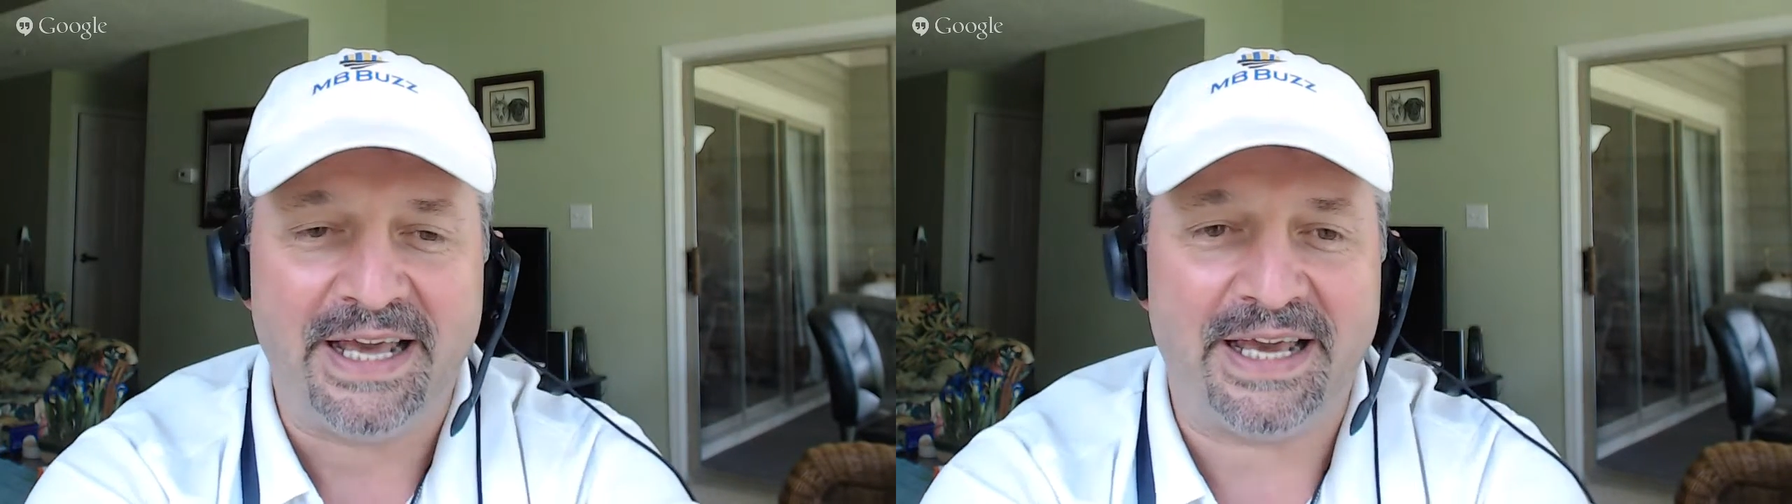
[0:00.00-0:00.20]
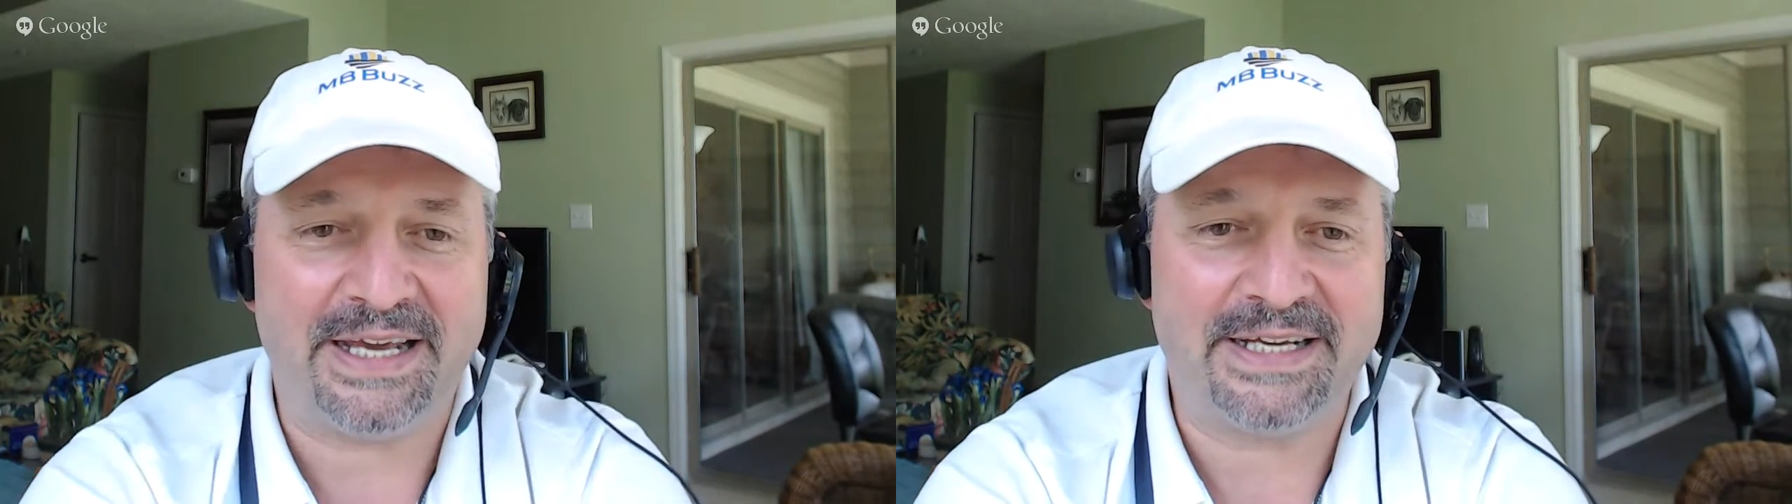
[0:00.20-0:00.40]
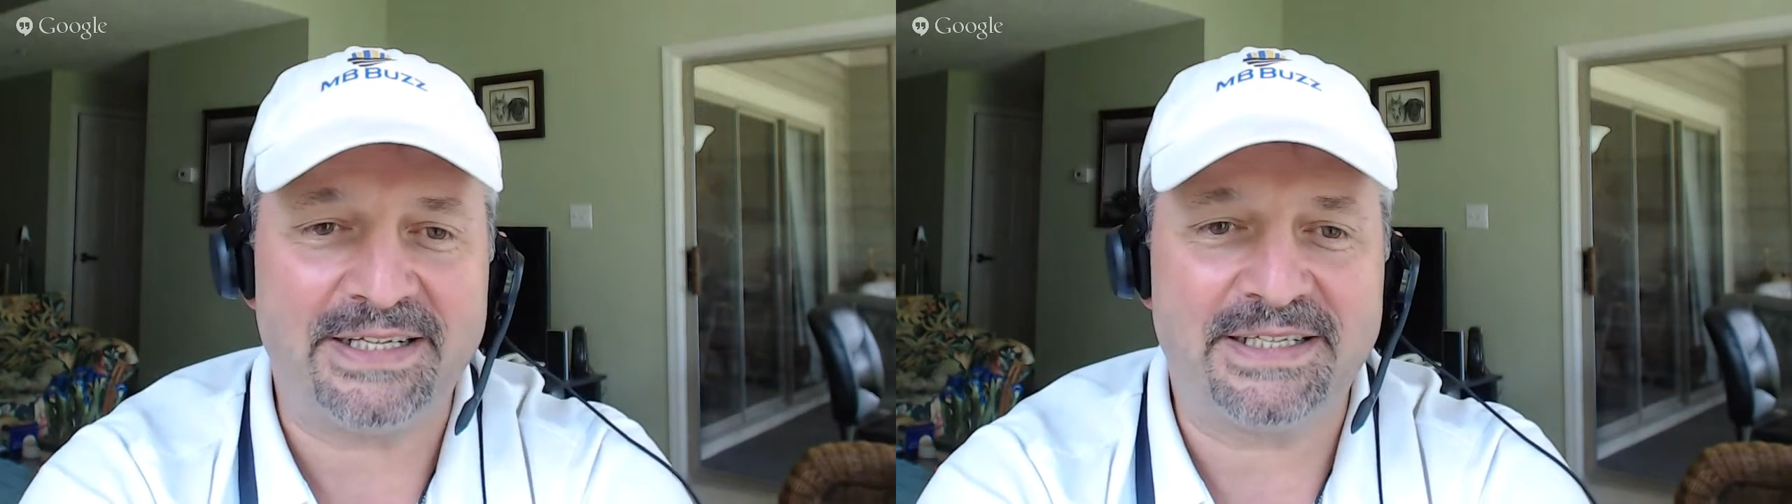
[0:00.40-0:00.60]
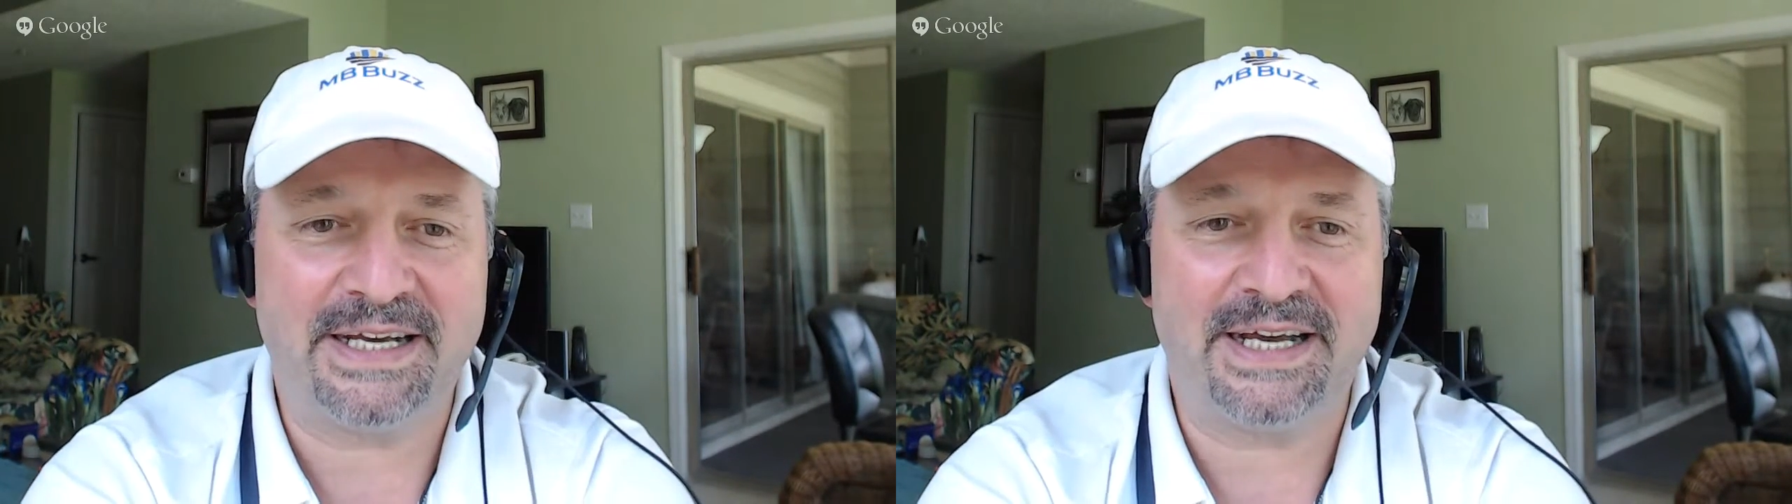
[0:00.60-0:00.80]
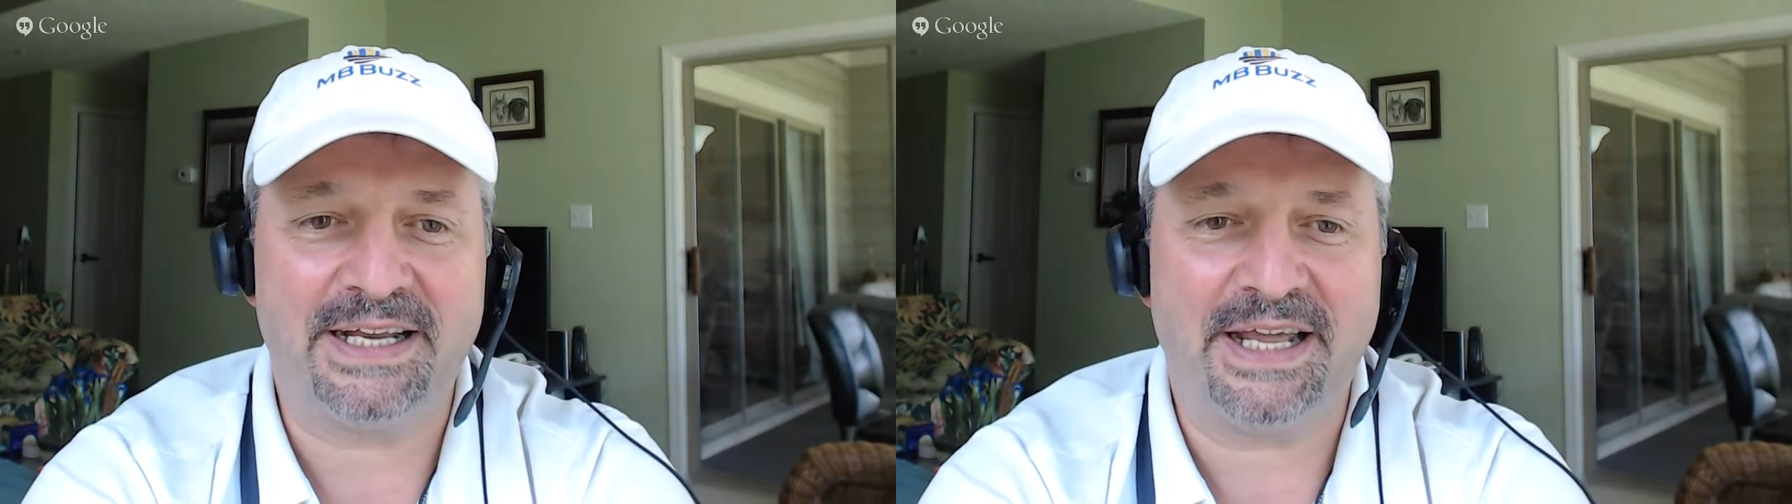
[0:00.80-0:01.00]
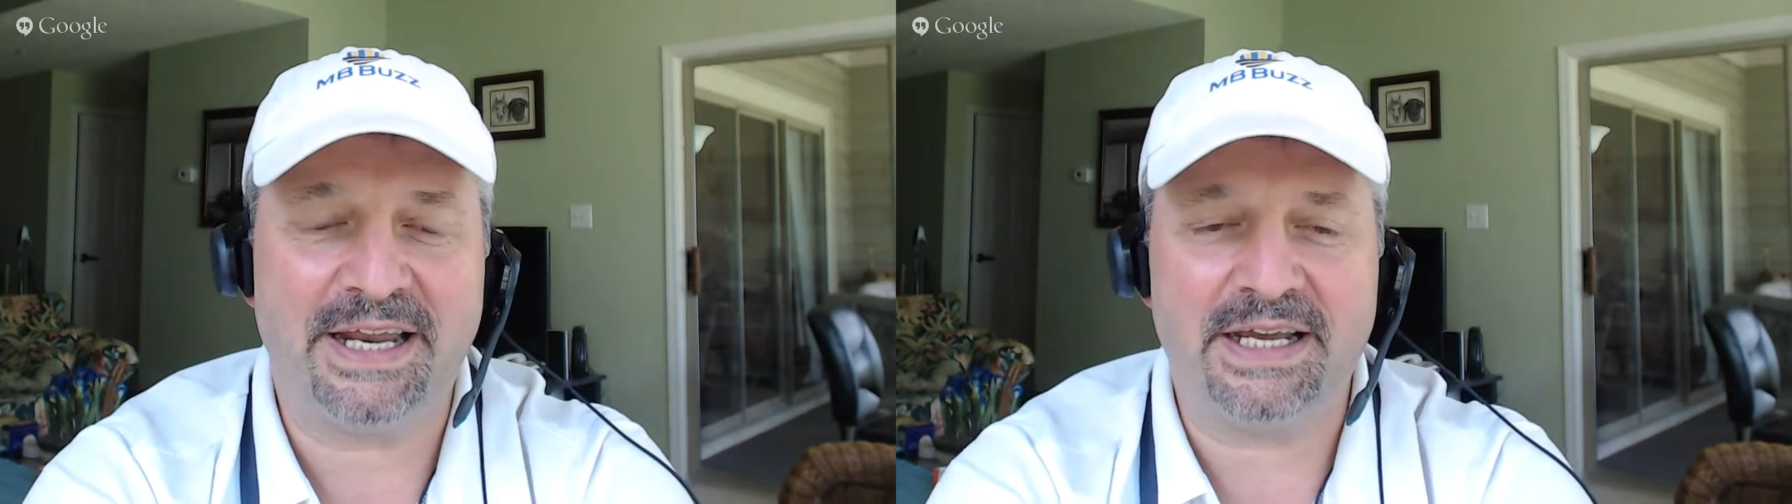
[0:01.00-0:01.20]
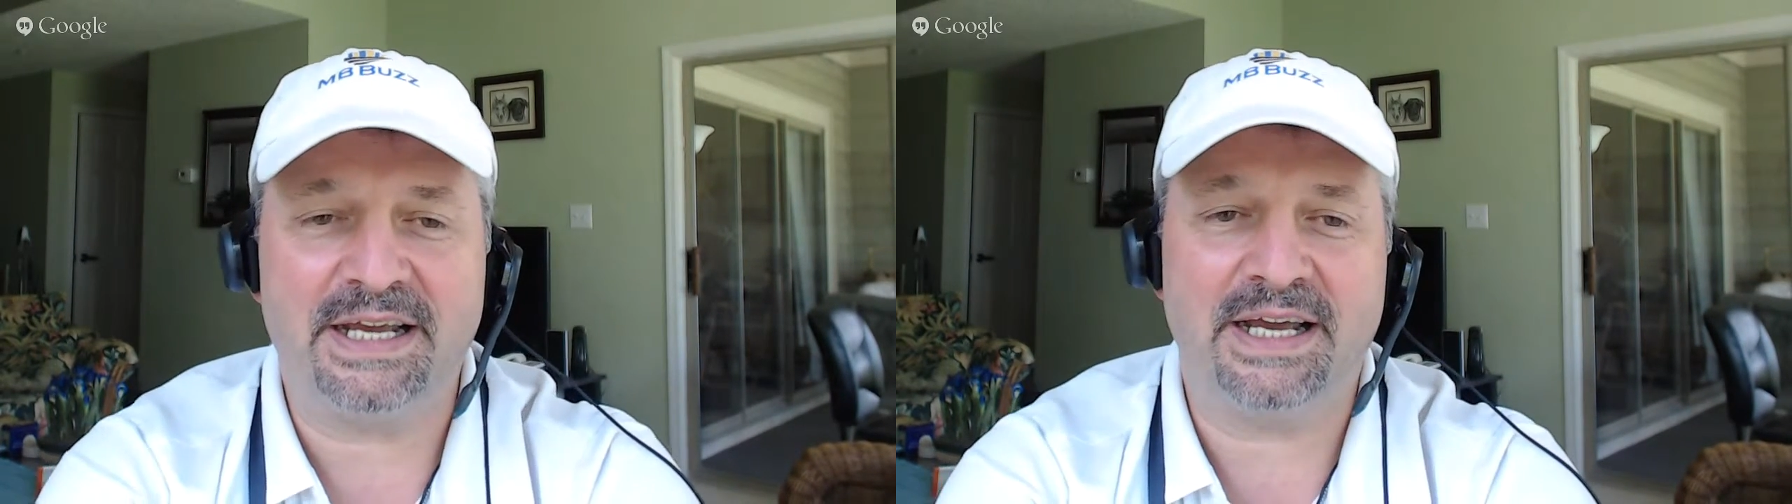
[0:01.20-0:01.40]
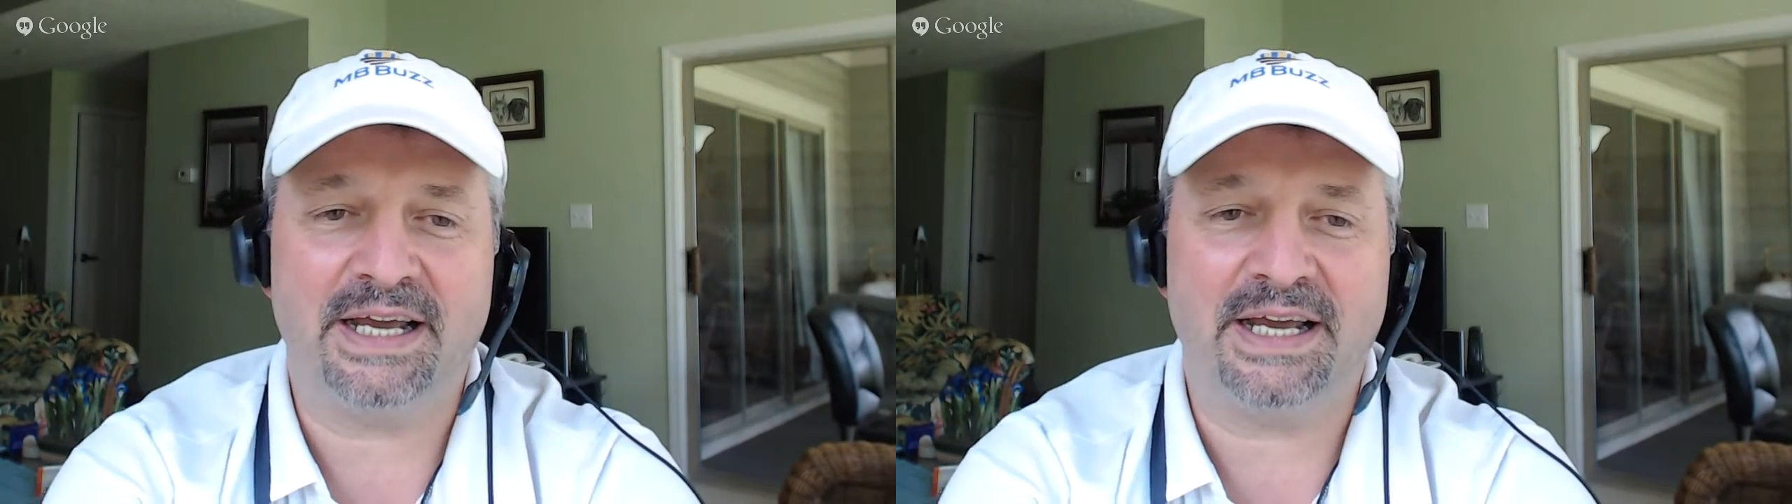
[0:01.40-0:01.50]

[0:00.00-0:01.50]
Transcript: and letting